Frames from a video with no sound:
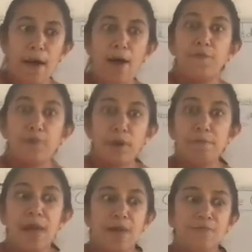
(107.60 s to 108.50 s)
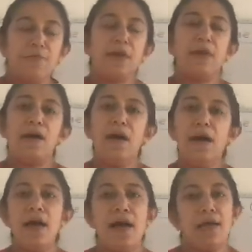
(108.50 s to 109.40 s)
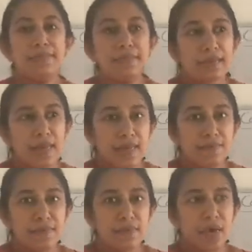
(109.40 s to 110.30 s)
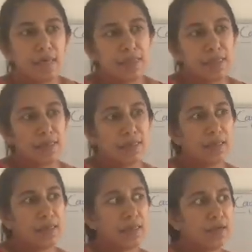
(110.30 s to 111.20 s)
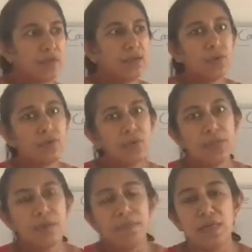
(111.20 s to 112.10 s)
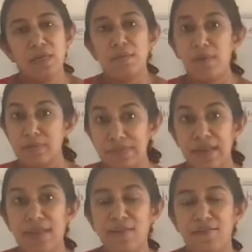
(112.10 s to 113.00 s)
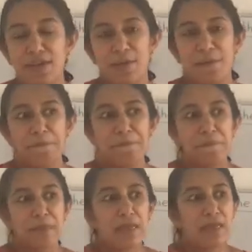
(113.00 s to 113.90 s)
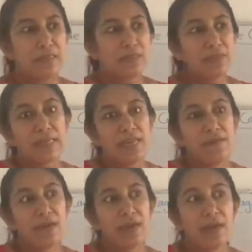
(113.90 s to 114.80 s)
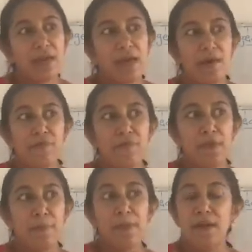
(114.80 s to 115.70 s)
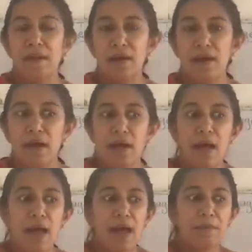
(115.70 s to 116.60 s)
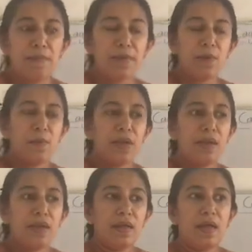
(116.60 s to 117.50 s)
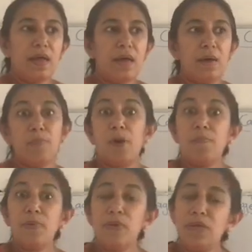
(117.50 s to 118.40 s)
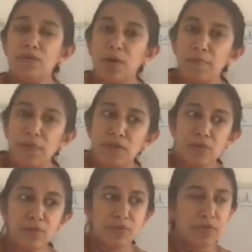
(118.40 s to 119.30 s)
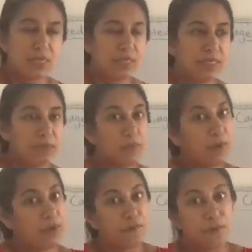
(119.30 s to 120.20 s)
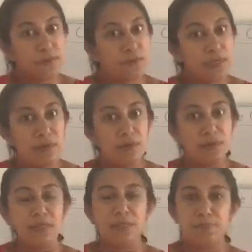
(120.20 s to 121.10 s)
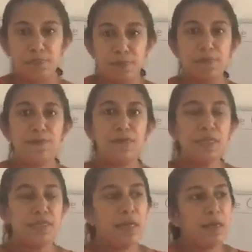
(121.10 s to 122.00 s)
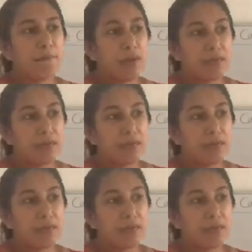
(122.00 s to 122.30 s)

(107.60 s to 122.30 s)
from Africa as slaves. I think that you know something about slavery. So slavery in America had been a very popular topic those days. People of course did not approve it, but